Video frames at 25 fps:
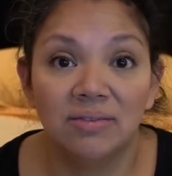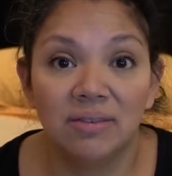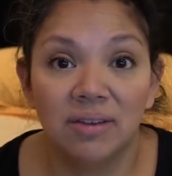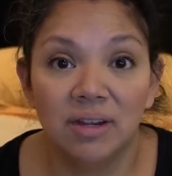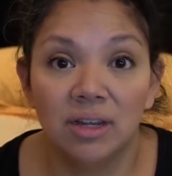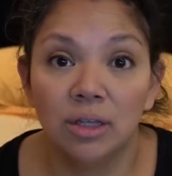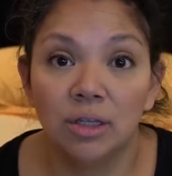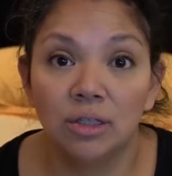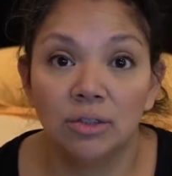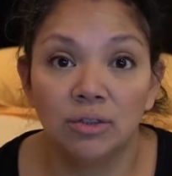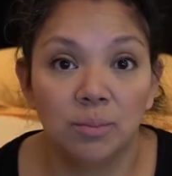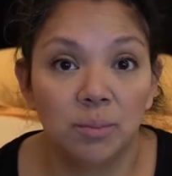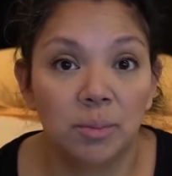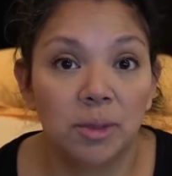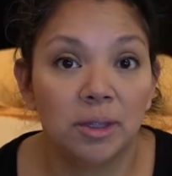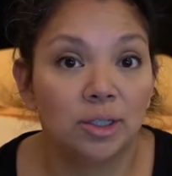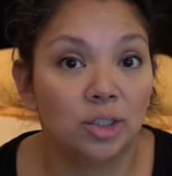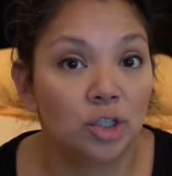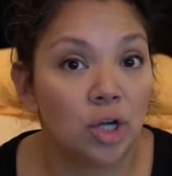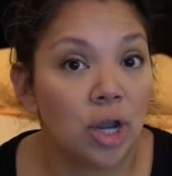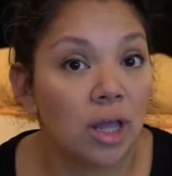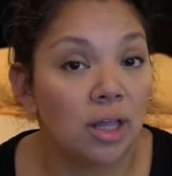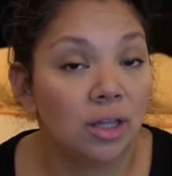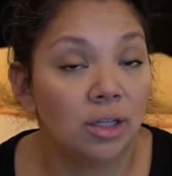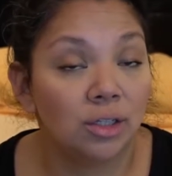videos from the
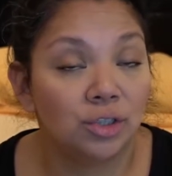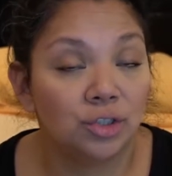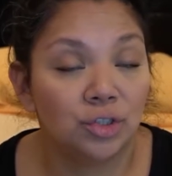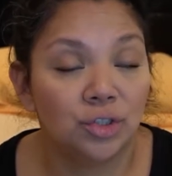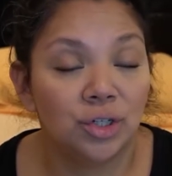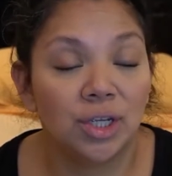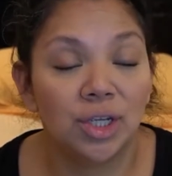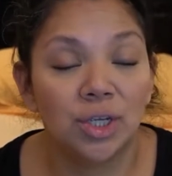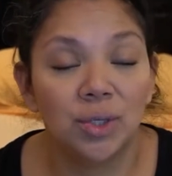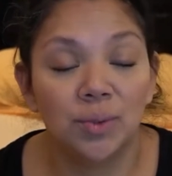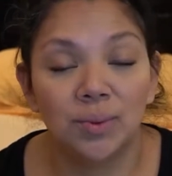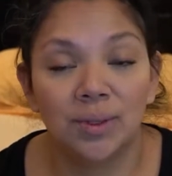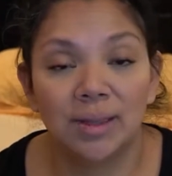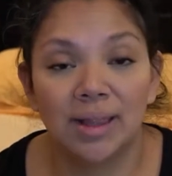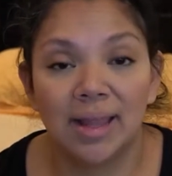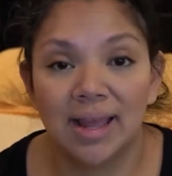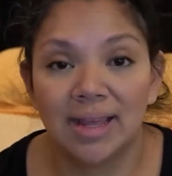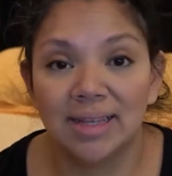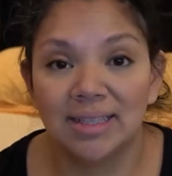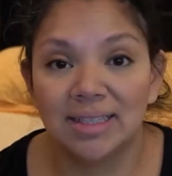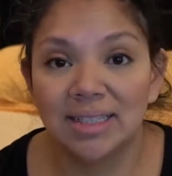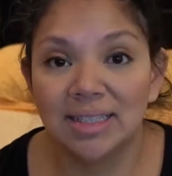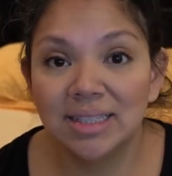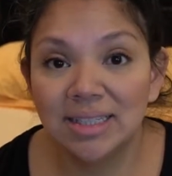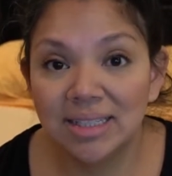Dollar Tree you would
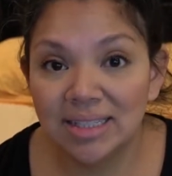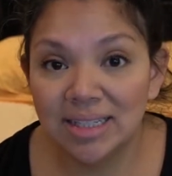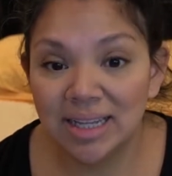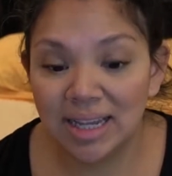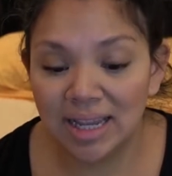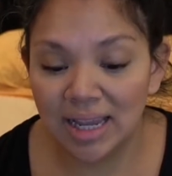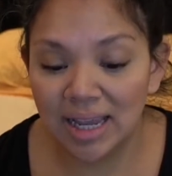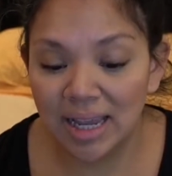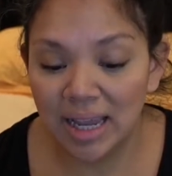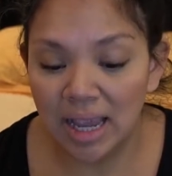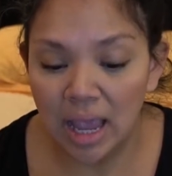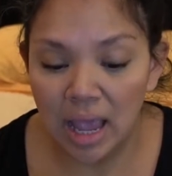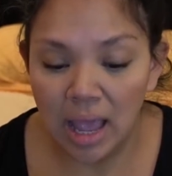like to see.